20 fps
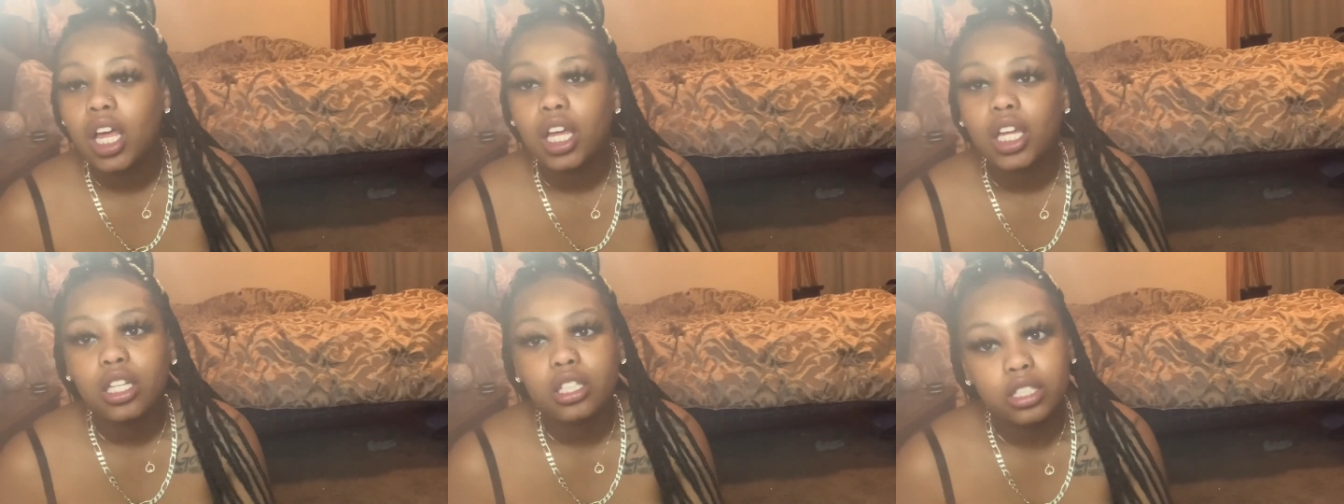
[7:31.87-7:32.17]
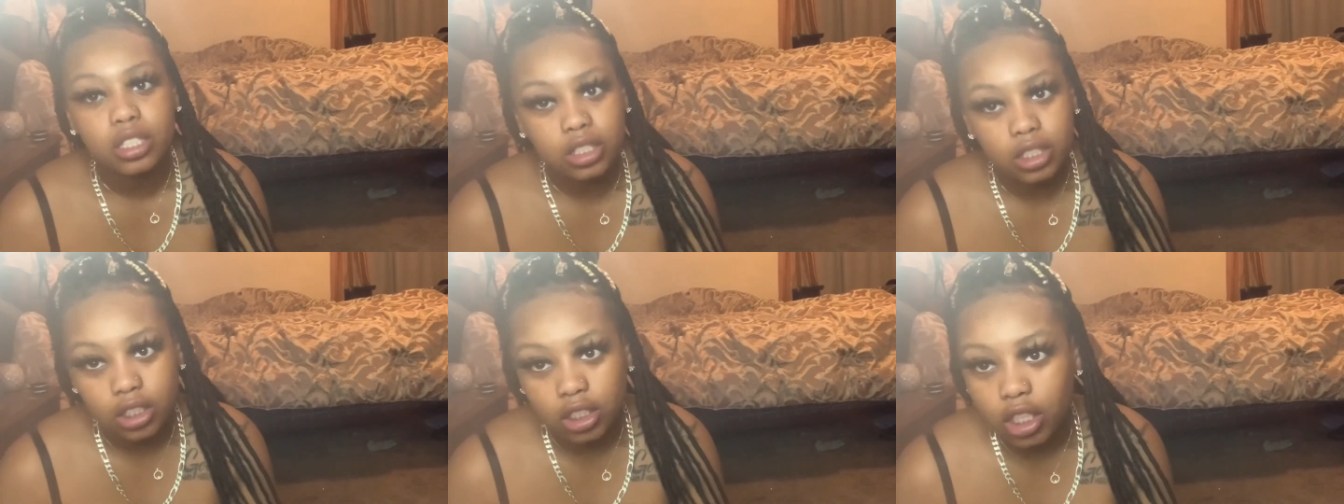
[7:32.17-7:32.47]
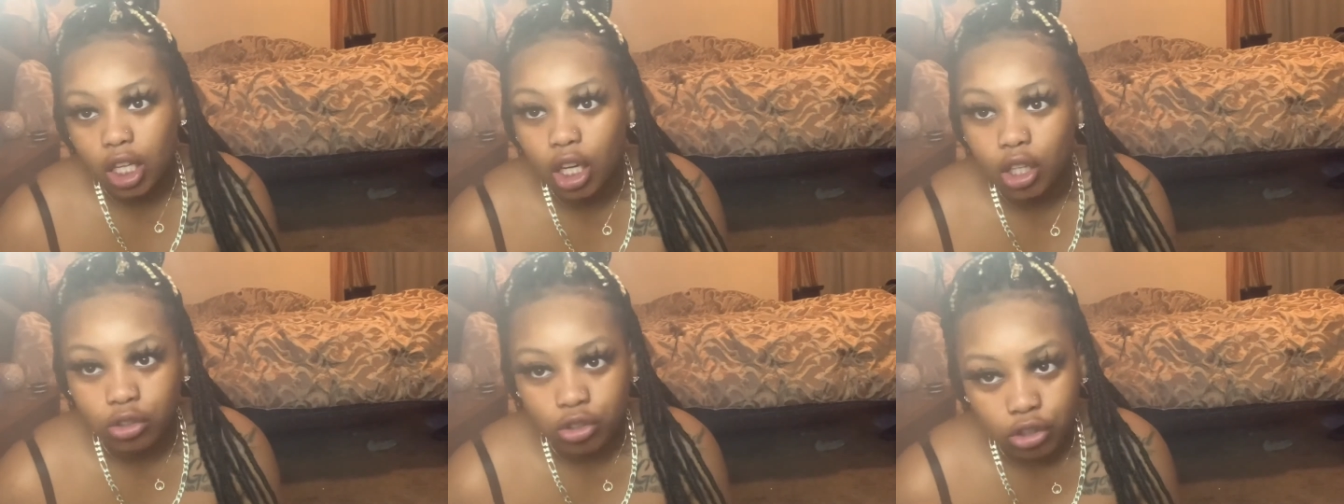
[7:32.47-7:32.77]
You,
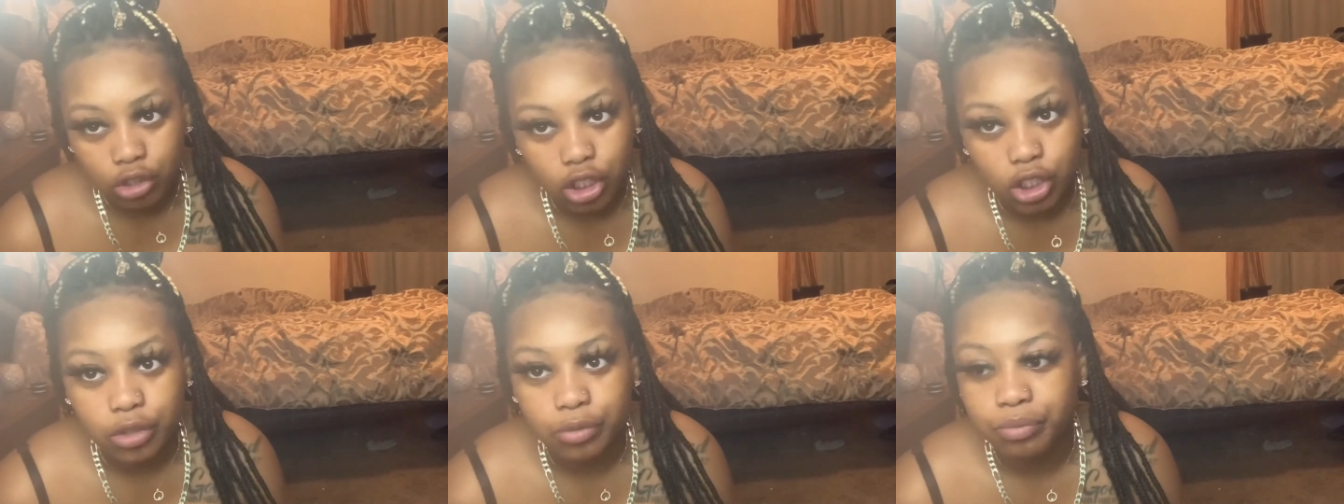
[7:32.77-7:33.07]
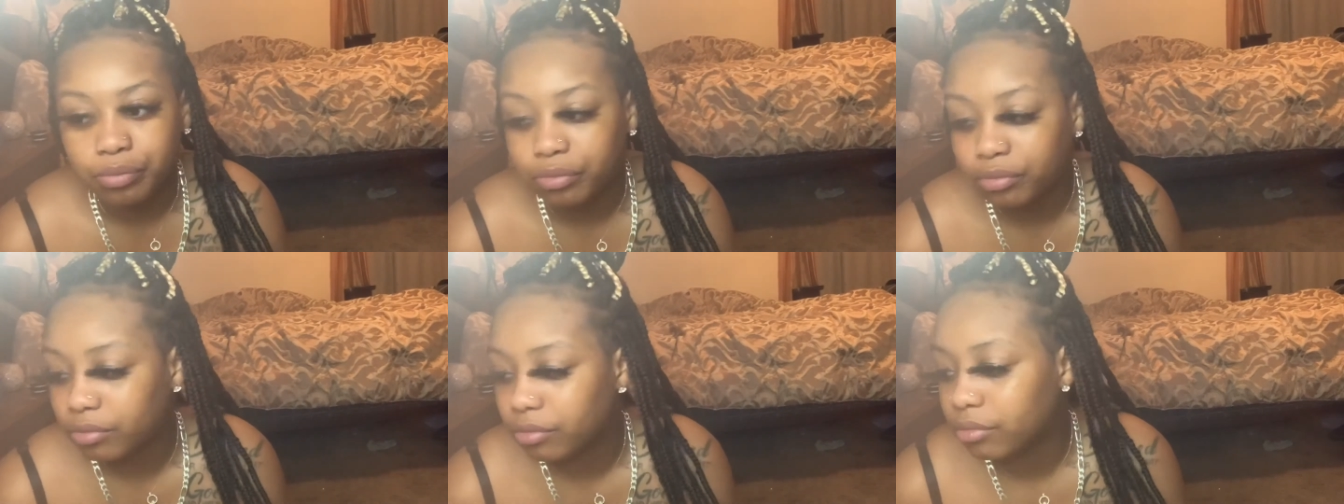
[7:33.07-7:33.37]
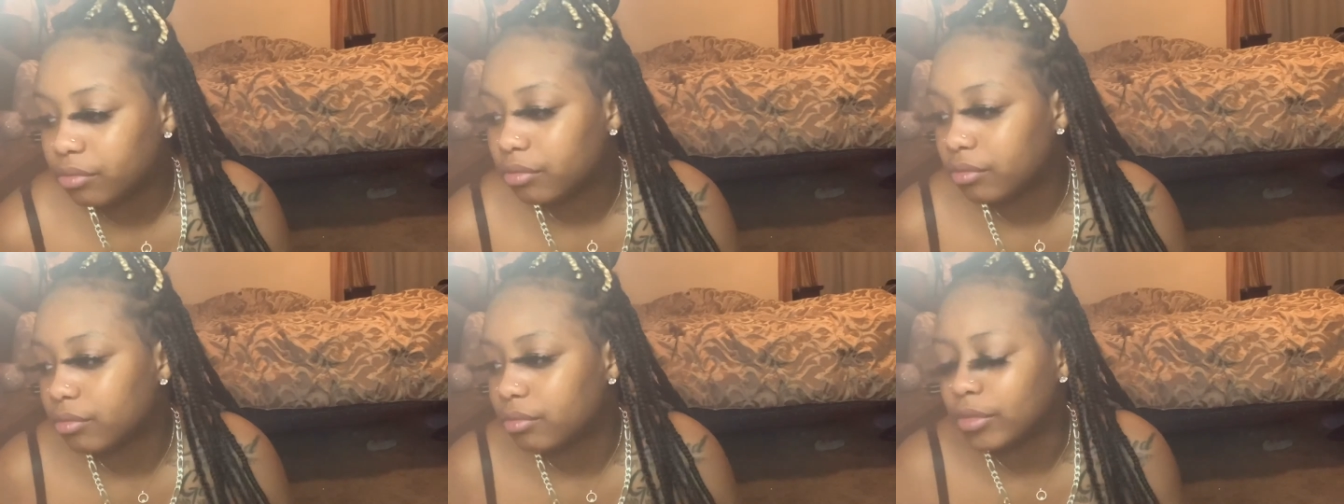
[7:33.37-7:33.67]
no, you do.
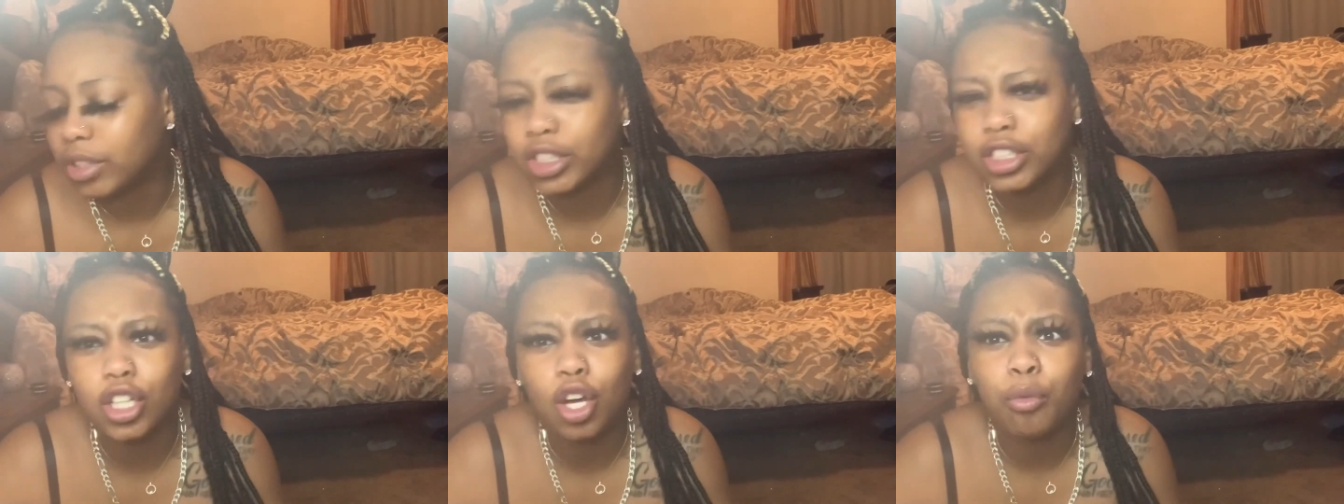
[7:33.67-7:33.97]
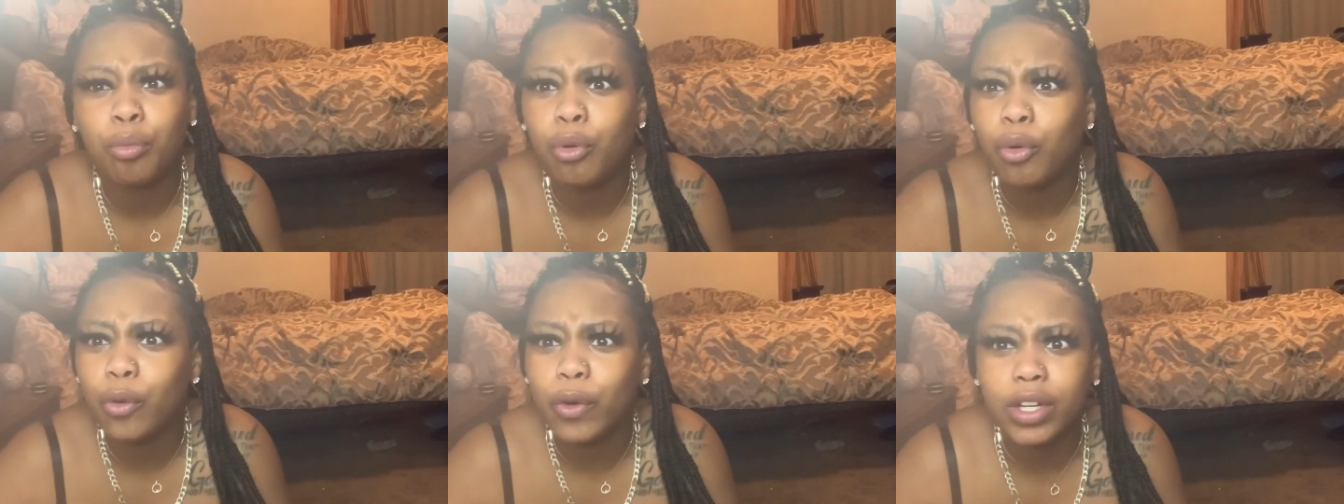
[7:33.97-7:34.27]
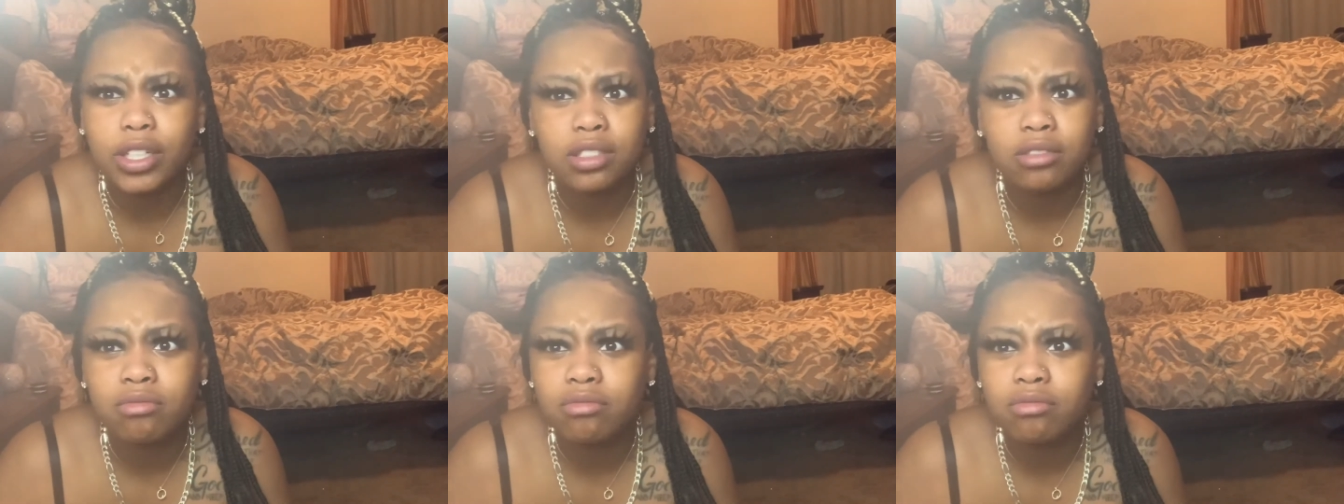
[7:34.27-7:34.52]
There's no point.